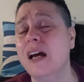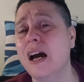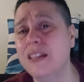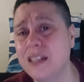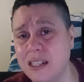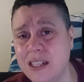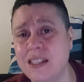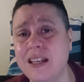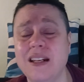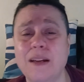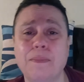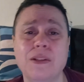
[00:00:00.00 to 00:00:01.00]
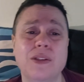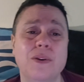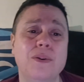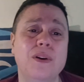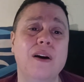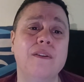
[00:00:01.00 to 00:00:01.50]
This is the second
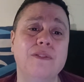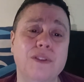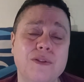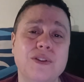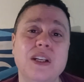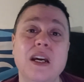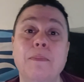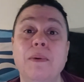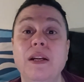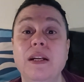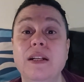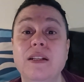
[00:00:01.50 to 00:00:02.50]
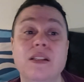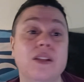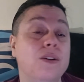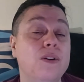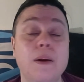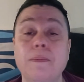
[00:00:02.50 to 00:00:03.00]
episode of Thursday, but it is the
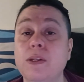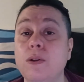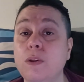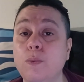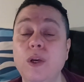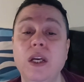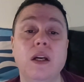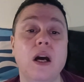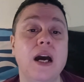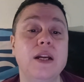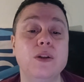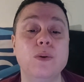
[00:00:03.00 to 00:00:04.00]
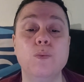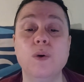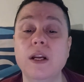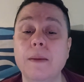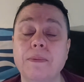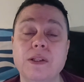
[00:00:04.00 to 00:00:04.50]
third episode of the week. I do
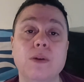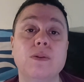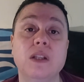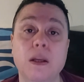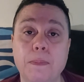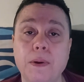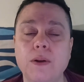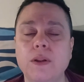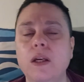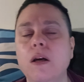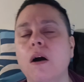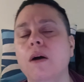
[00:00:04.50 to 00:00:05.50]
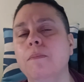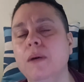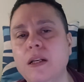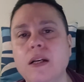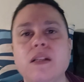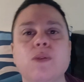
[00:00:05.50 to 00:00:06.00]
one episode typically on
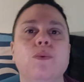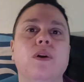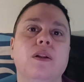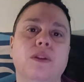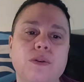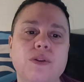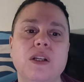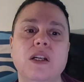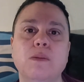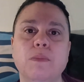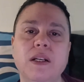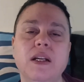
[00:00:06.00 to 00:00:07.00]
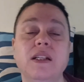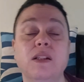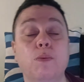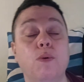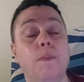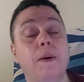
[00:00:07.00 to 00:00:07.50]
Mondays and one on Thursdays. Mondays are
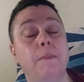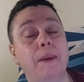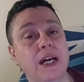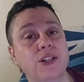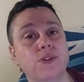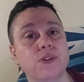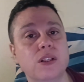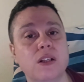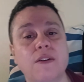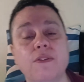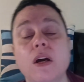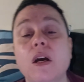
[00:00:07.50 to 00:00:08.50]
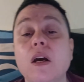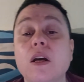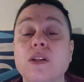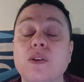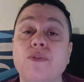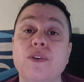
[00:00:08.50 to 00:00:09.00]
more about magical stuff.
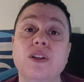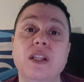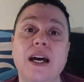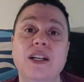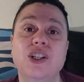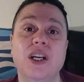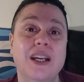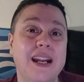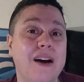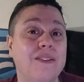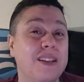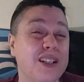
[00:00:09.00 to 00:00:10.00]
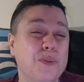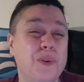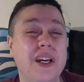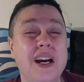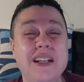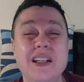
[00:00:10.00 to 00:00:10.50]
So if you're into that, check it out. This
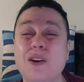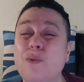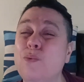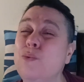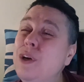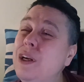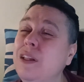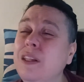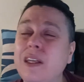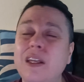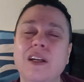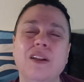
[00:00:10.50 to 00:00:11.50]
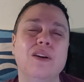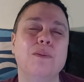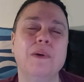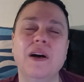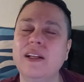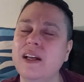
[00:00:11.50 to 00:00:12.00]
week I did a really killer
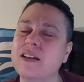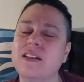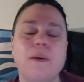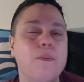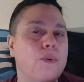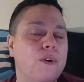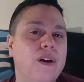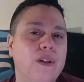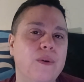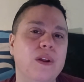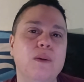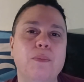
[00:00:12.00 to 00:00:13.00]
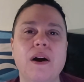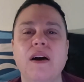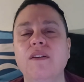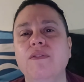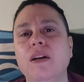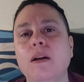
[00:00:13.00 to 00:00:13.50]
podcast. I'm really proud
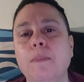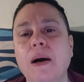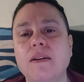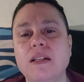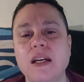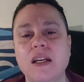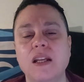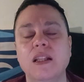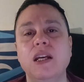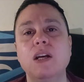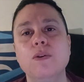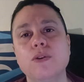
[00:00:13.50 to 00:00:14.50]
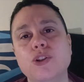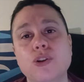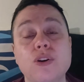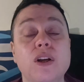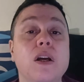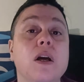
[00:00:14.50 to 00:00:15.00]
of it, about taking the hero's
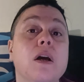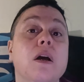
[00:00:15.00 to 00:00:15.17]
journey